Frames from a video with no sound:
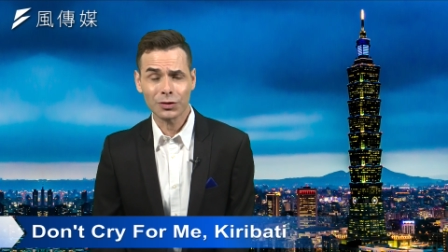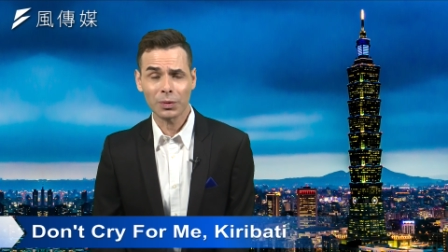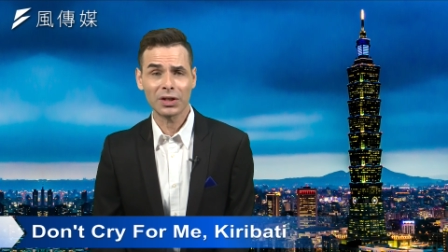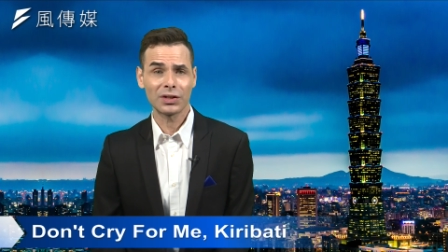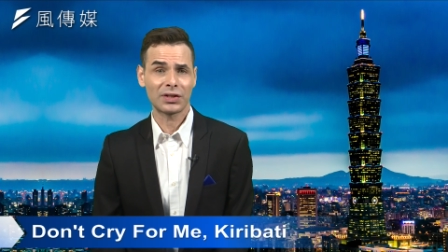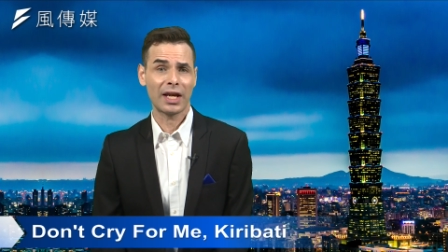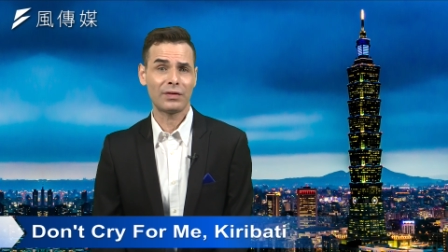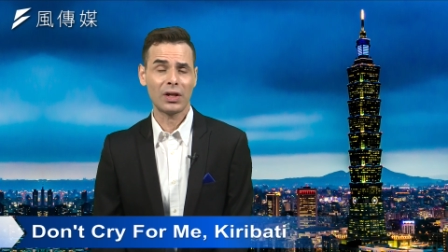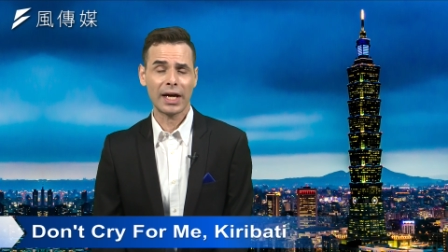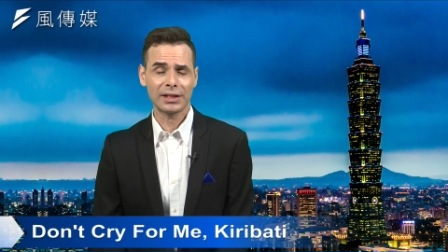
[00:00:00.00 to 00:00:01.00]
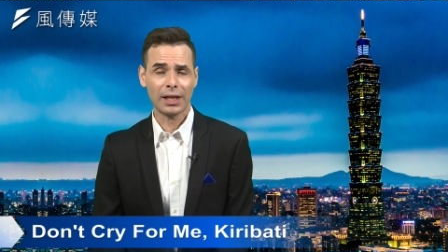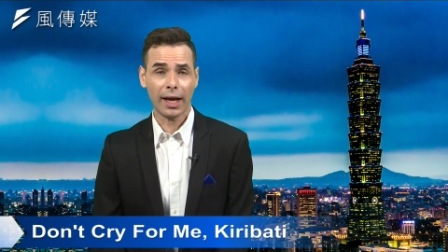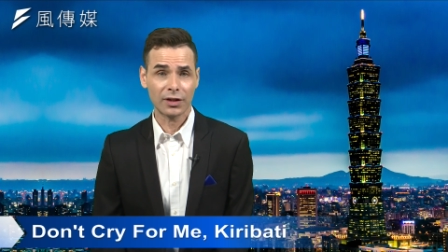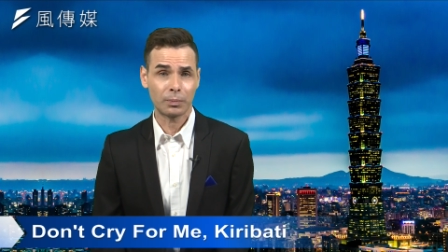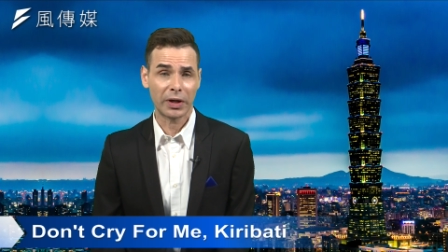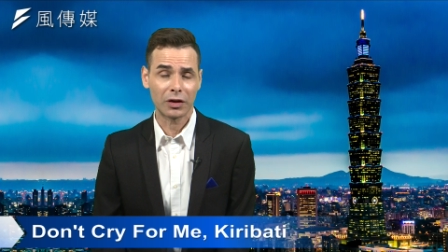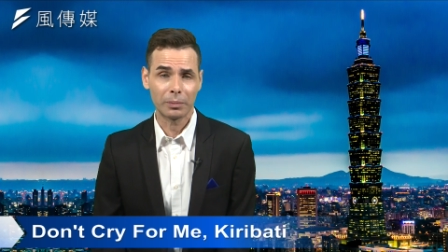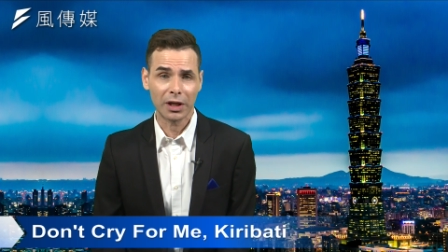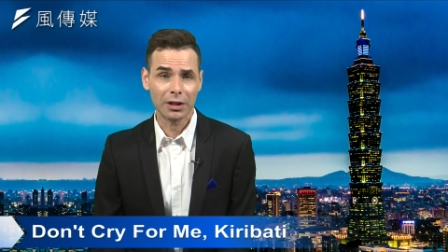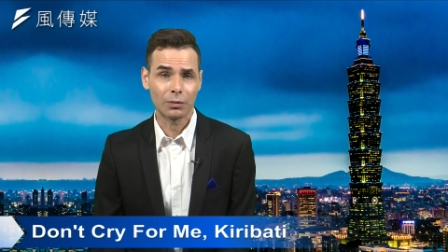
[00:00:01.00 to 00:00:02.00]
We're going to save a lot of taxpayer
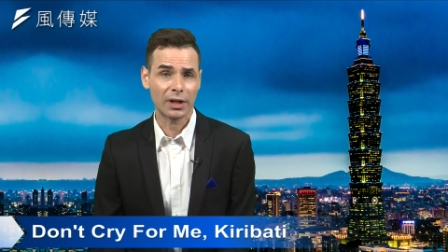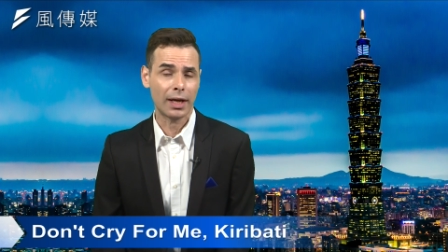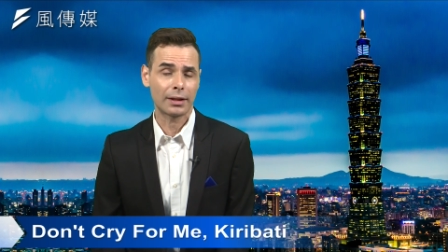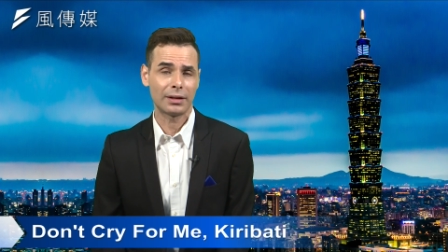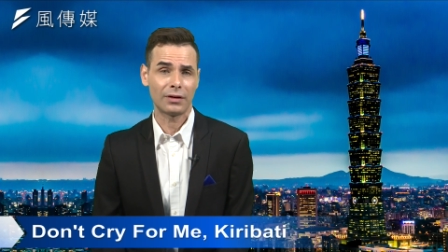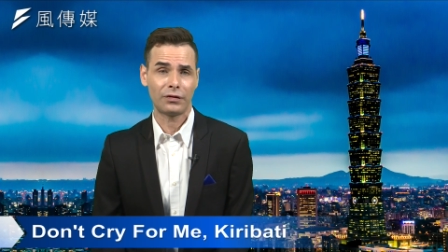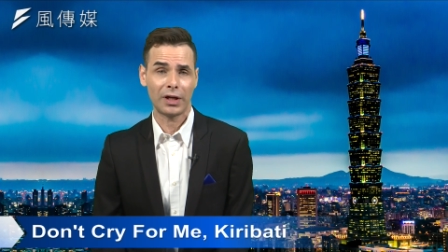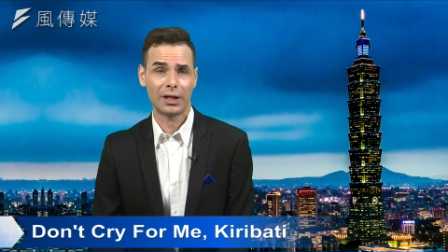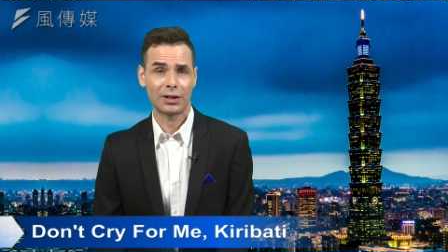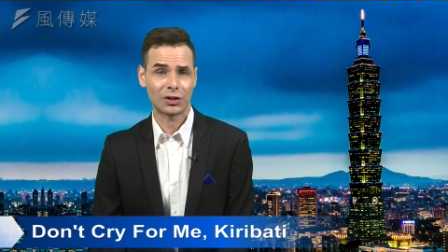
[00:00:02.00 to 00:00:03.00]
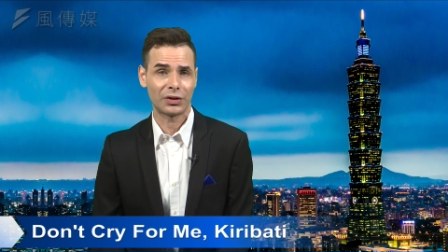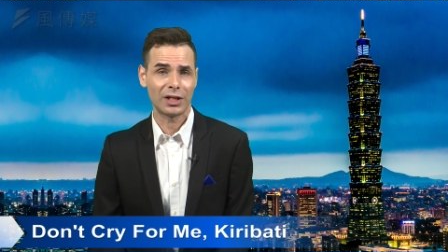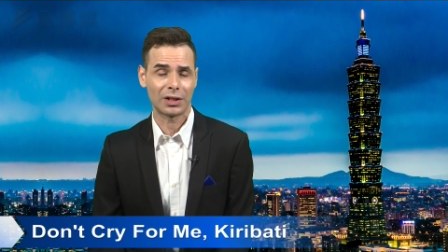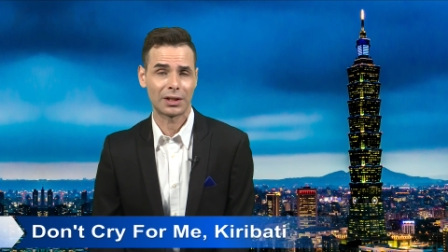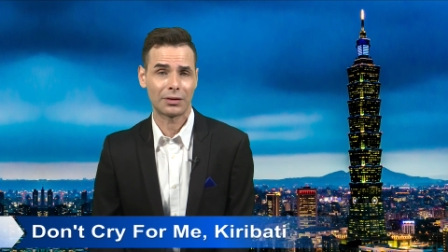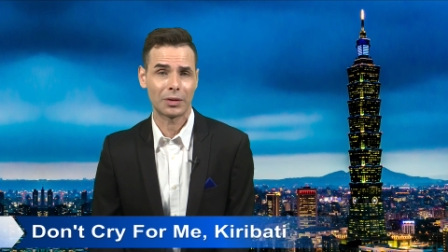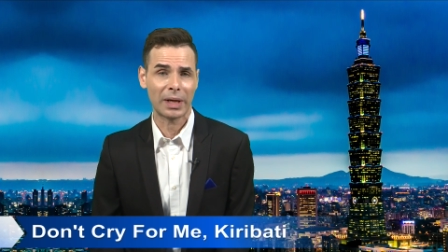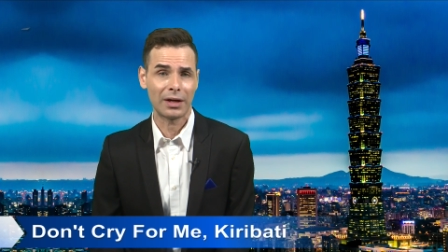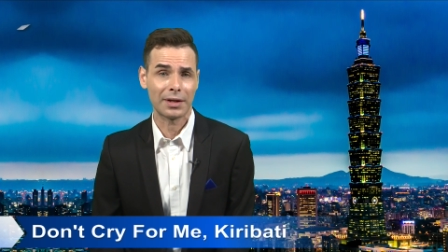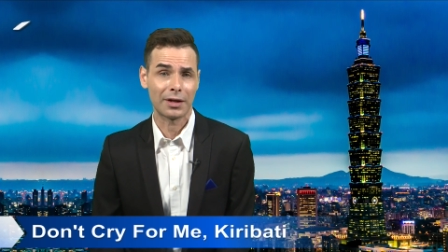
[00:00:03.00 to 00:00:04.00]
money. We're not going to give financial aid to
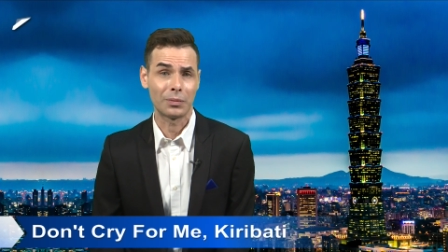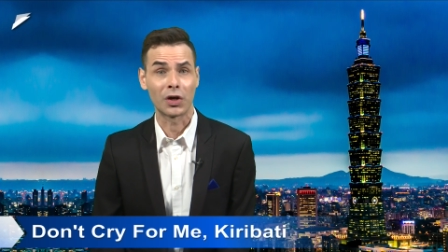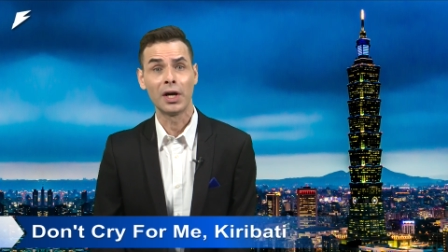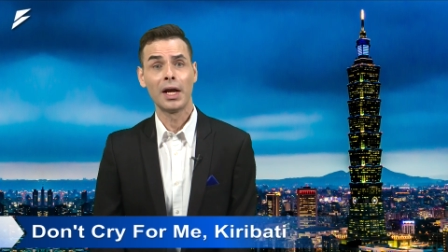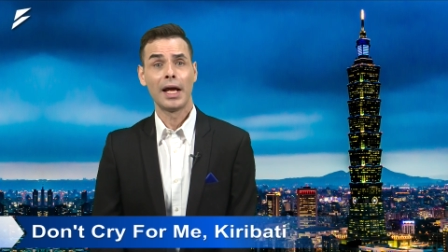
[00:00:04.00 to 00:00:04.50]
Kiribati anymore.